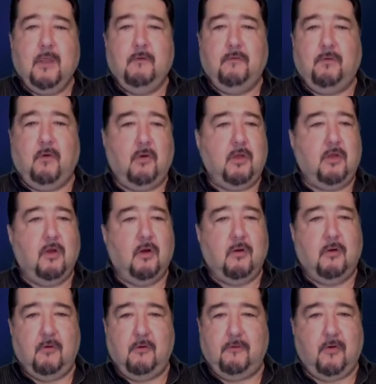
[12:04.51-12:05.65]
for
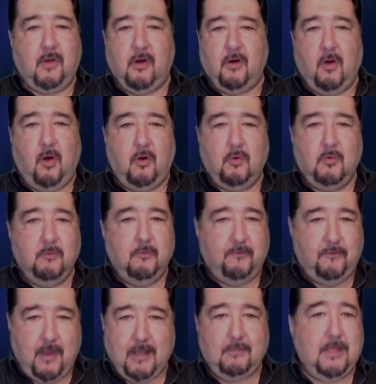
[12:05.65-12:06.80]
your for your own
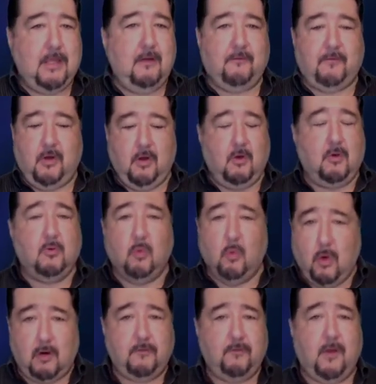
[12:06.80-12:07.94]
family and for your own
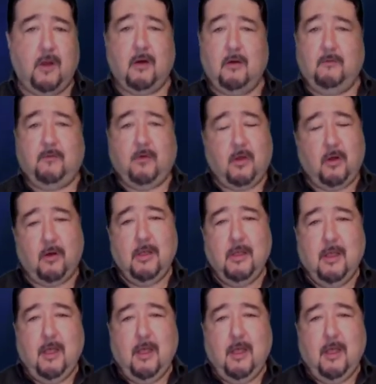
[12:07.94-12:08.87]
welfare and for your,